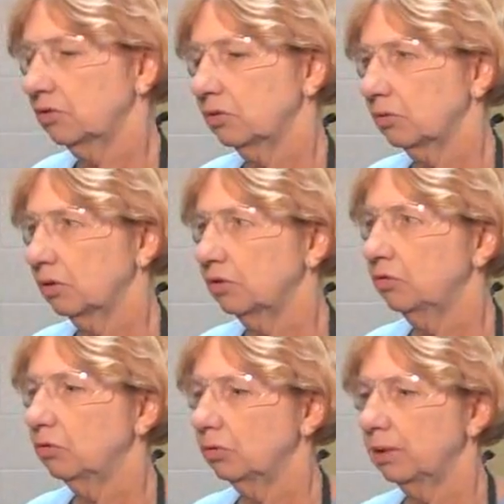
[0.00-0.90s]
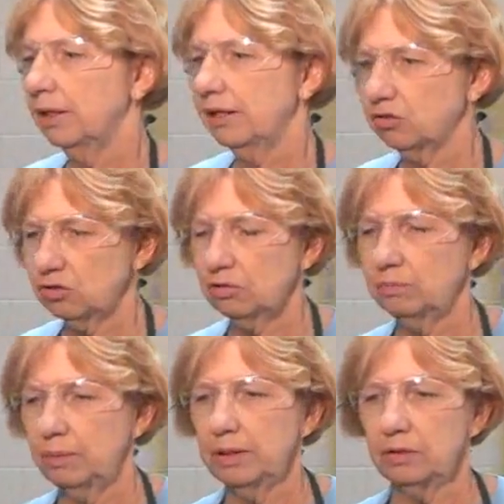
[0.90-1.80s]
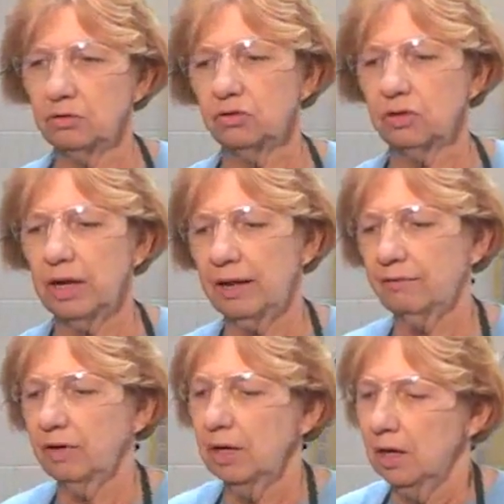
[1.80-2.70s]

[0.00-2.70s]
storage room, and it should be. You should have